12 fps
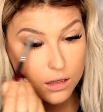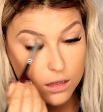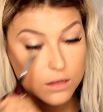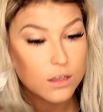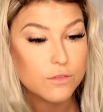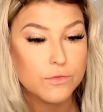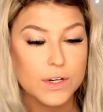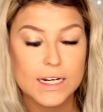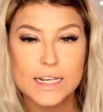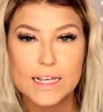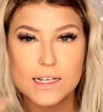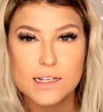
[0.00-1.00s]
there
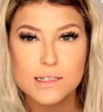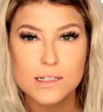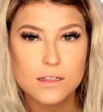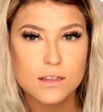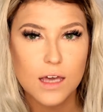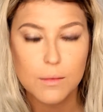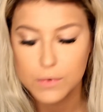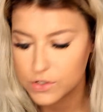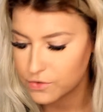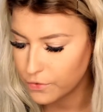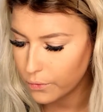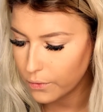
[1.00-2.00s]
really isn't that
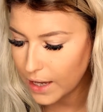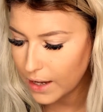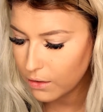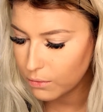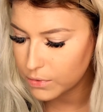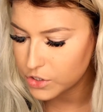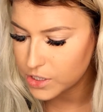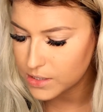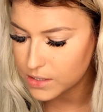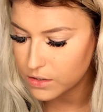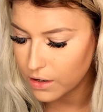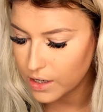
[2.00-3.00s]
much fallout, which
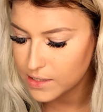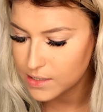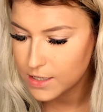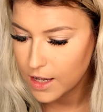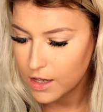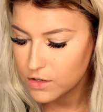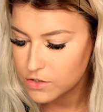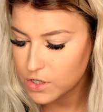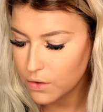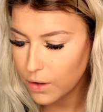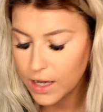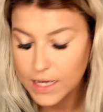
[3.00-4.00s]
is nice.
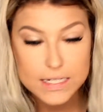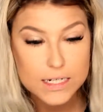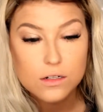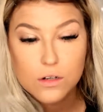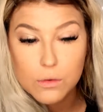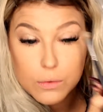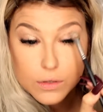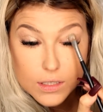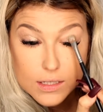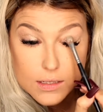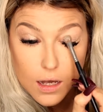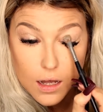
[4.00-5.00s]
So I didn't know what
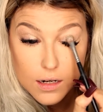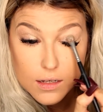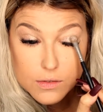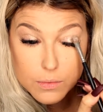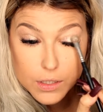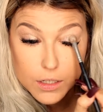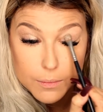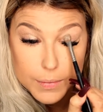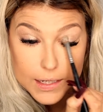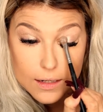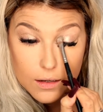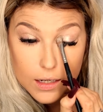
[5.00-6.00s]
these colours were going to
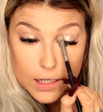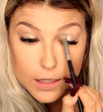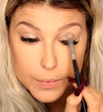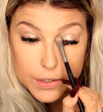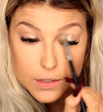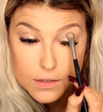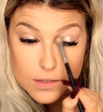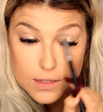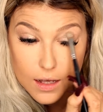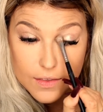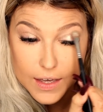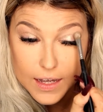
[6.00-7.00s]
be like, because
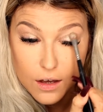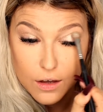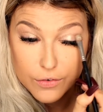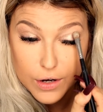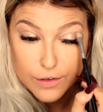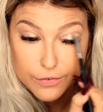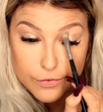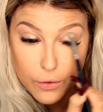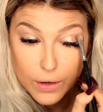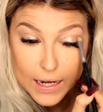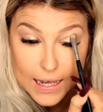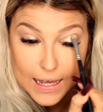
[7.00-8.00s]
like they are very
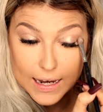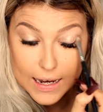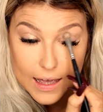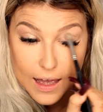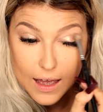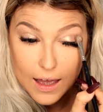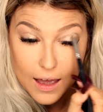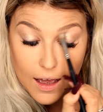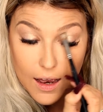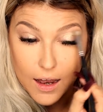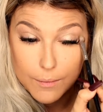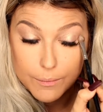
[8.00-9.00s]
foily
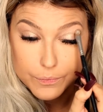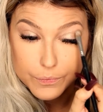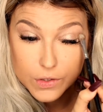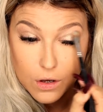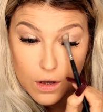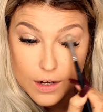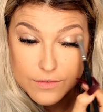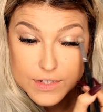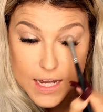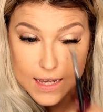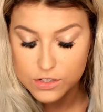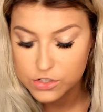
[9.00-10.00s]
kind of
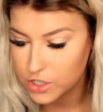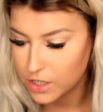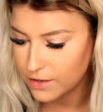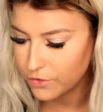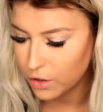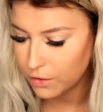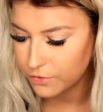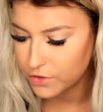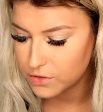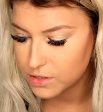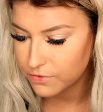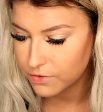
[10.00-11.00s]
texture. They've got a
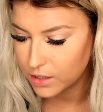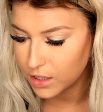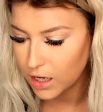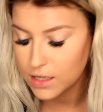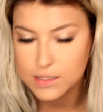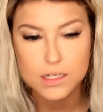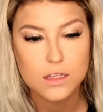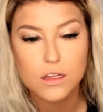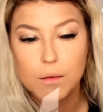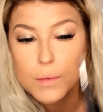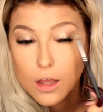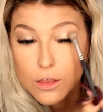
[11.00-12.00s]
few different colours in
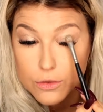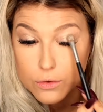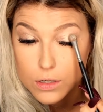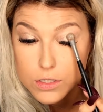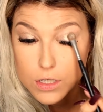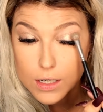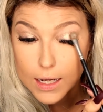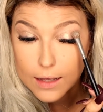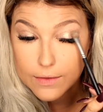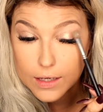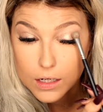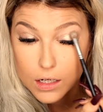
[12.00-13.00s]
them, and I thought, I don't know
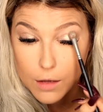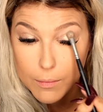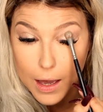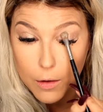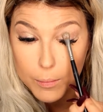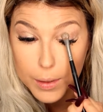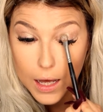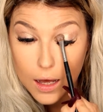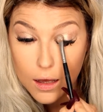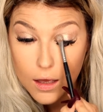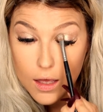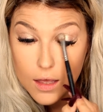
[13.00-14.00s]
how they're going to come out,
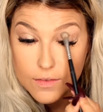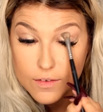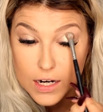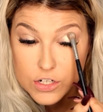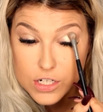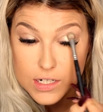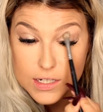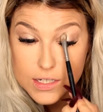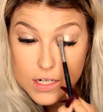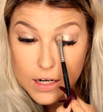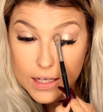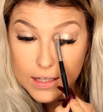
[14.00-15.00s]
but they're actually
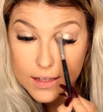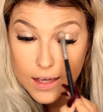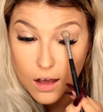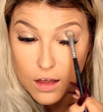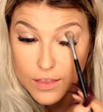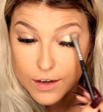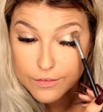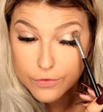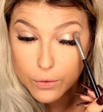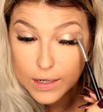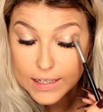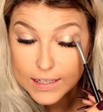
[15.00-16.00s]
stunning. They are that
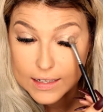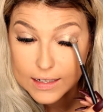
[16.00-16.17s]
foily,